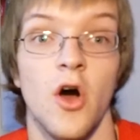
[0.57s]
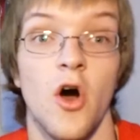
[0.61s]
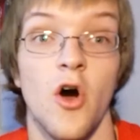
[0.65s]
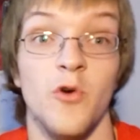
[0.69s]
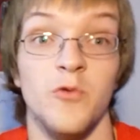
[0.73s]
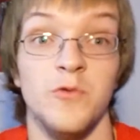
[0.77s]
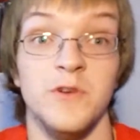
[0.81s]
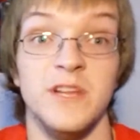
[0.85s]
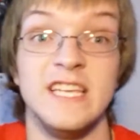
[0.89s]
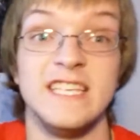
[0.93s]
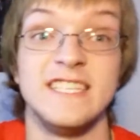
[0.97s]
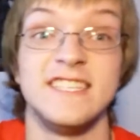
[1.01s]

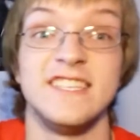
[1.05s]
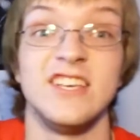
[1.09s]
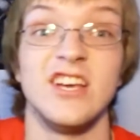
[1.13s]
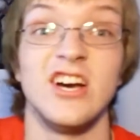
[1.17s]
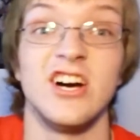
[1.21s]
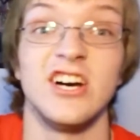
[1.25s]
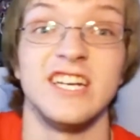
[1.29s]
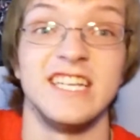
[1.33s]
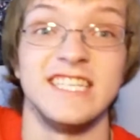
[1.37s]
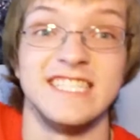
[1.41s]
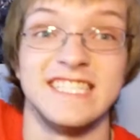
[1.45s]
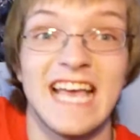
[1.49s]

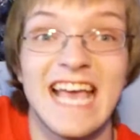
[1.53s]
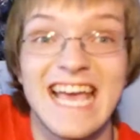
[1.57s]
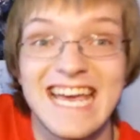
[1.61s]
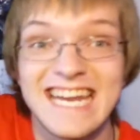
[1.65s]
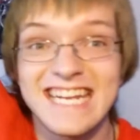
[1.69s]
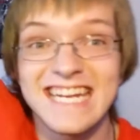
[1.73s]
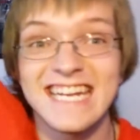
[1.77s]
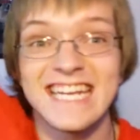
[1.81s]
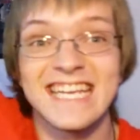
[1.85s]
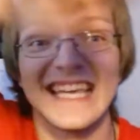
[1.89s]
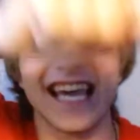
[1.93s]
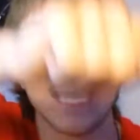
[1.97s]
Onision is
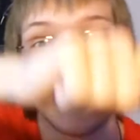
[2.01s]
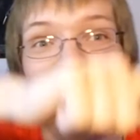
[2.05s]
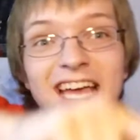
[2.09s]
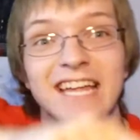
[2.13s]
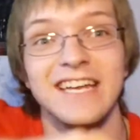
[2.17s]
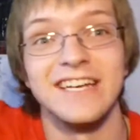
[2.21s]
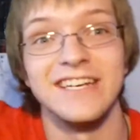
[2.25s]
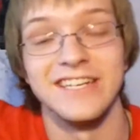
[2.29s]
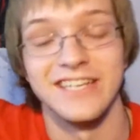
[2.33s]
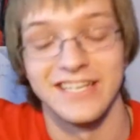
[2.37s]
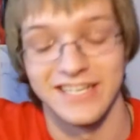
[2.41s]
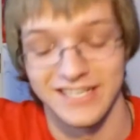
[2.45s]
at it
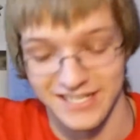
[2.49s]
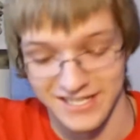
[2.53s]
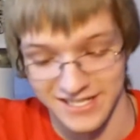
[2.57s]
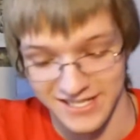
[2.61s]
again!